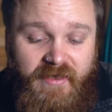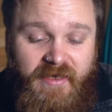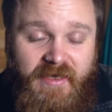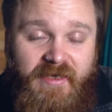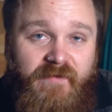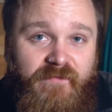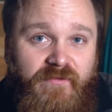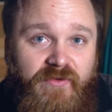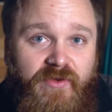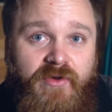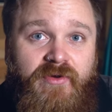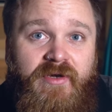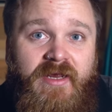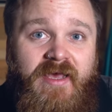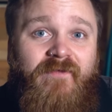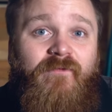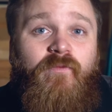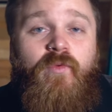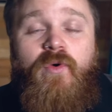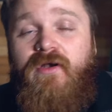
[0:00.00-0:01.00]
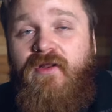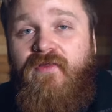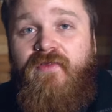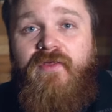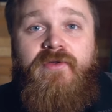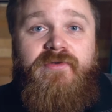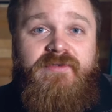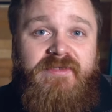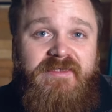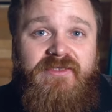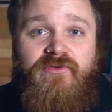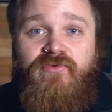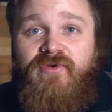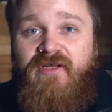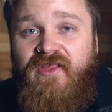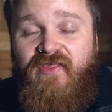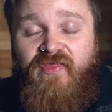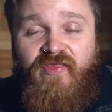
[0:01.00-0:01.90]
And if you don't have one of those three